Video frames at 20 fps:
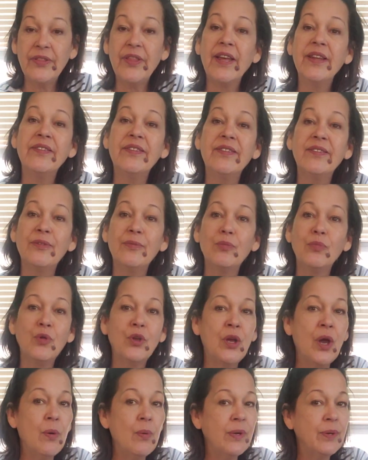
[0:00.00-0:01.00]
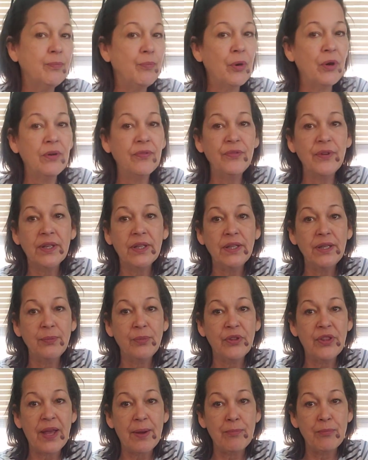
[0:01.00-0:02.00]
That's going perfectly
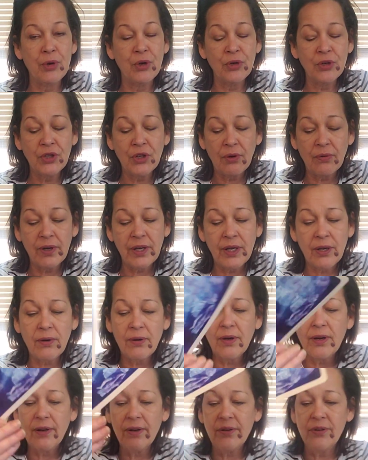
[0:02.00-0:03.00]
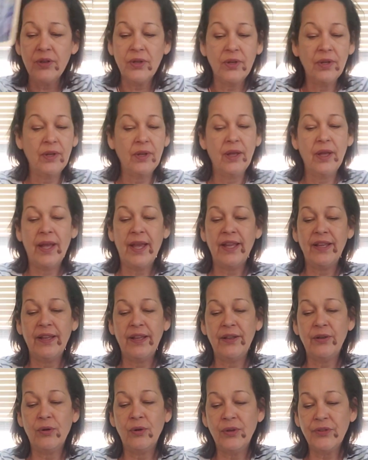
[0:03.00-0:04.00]
with that Mercury card
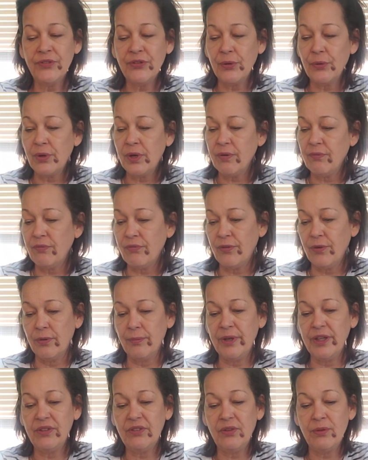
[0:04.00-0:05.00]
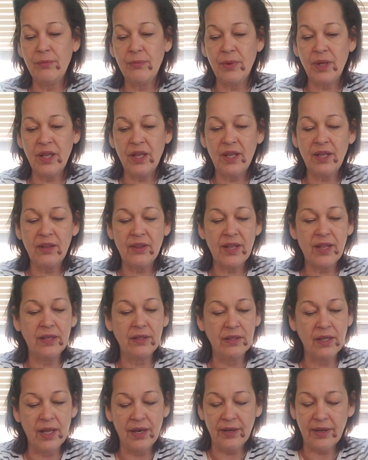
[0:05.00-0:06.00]
and also confirming to me that a
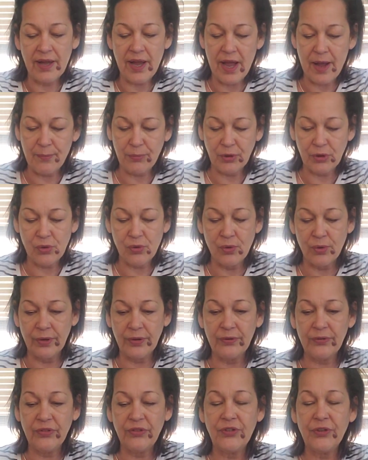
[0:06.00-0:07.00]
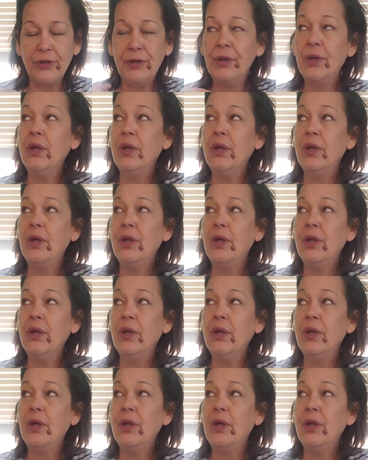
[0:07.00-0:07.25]
lot of Capricorns